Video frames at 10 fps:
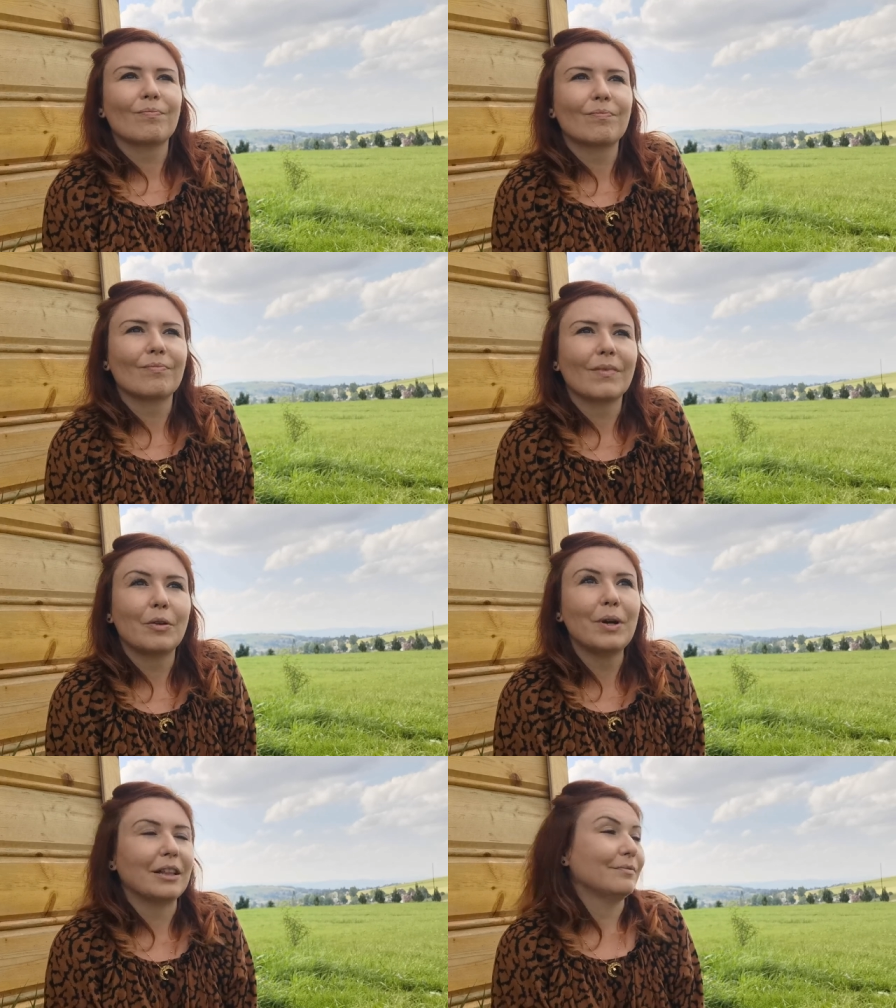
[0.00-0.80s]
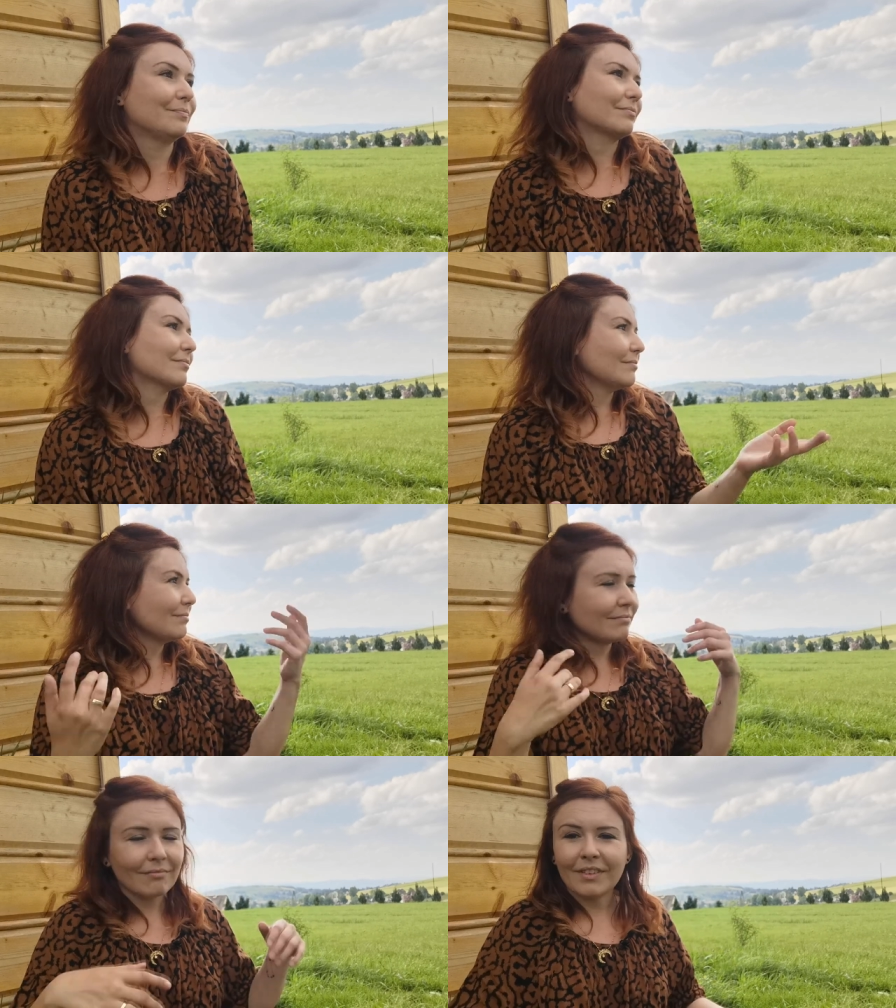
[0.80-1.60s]
mm, well
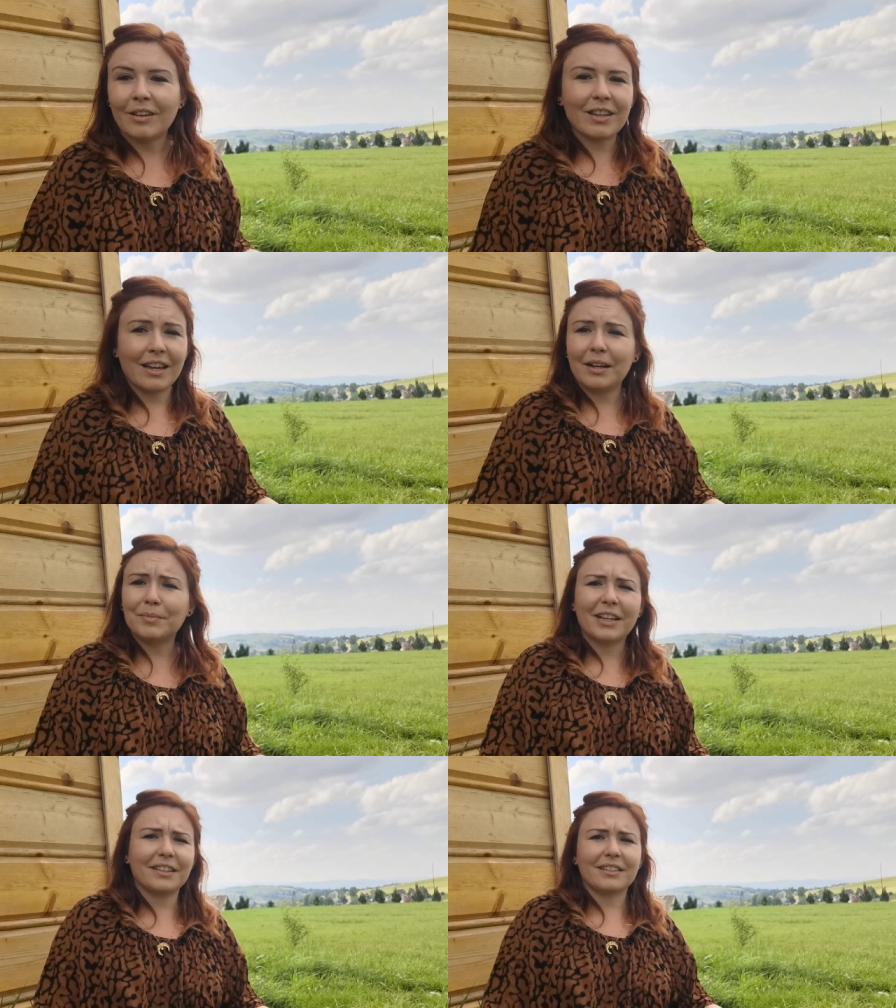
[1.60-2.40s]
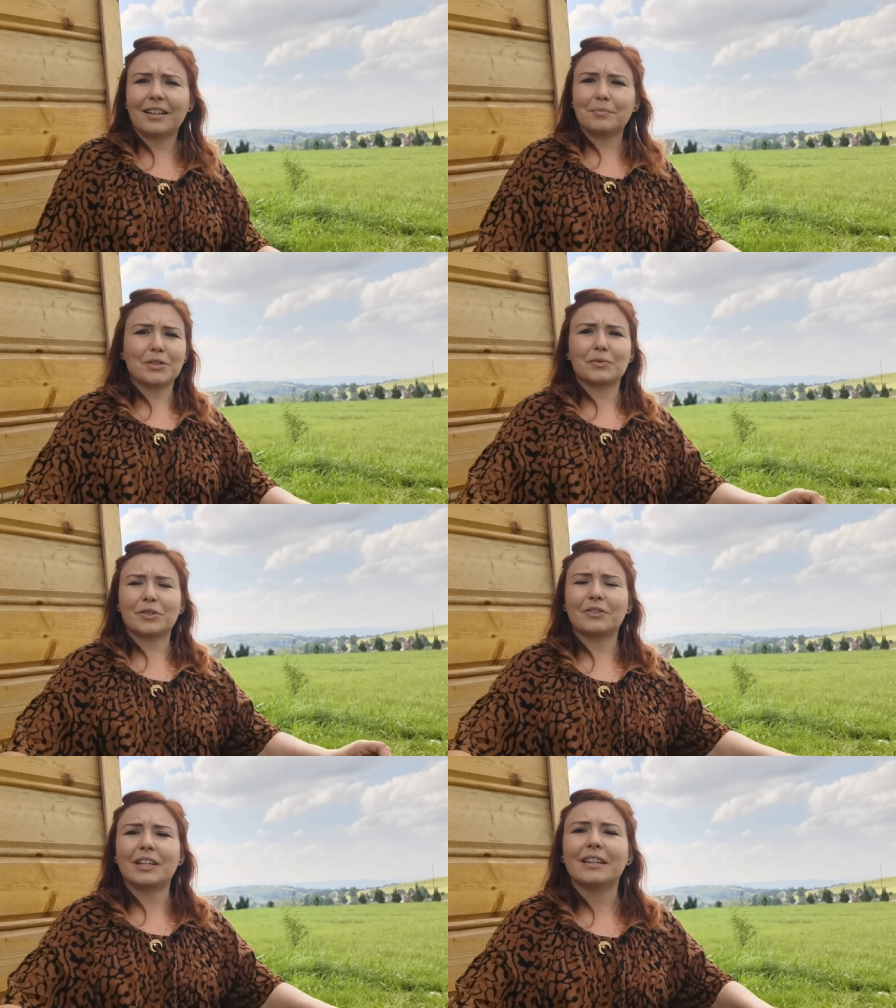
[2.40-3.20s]
okay I'm lying I'm so
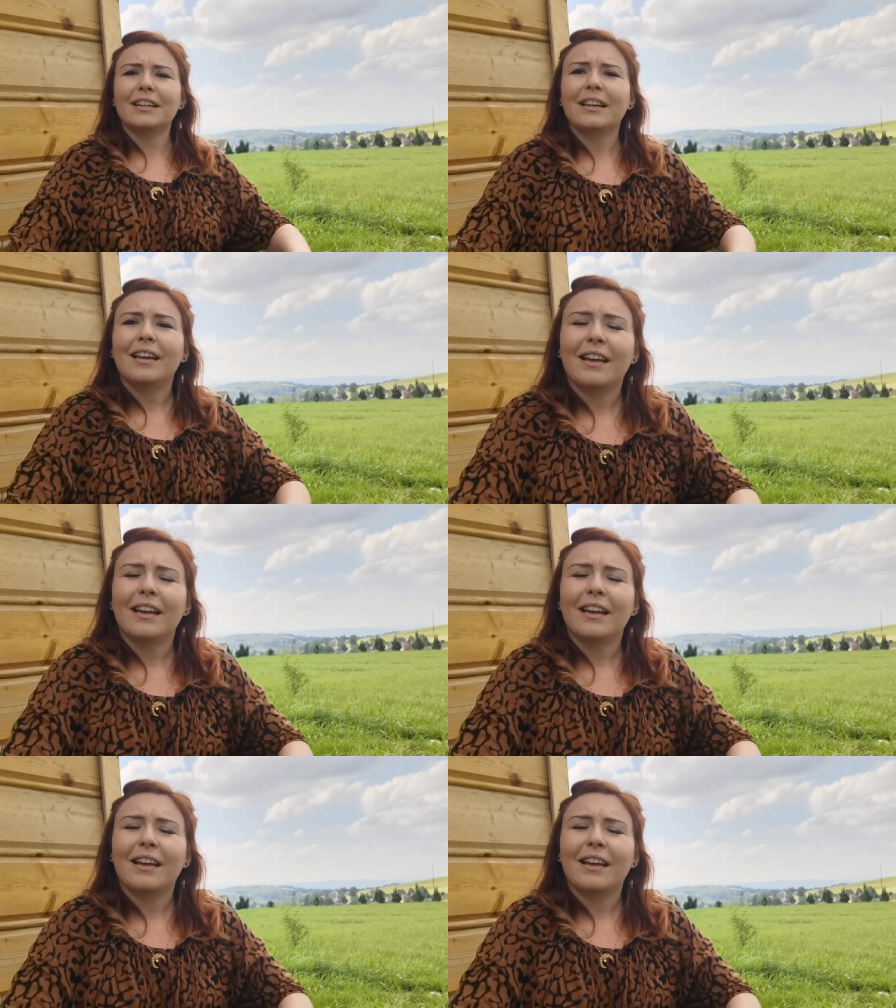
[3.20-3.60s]
sorry